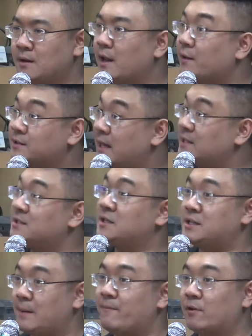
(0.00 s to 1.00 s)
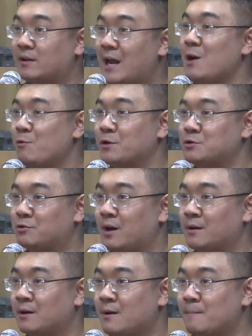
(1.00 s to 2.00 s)
Now that's the same for language,
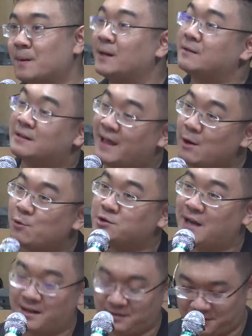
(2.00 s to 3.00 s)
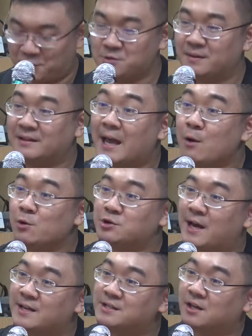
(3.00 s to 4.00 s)
right? But language has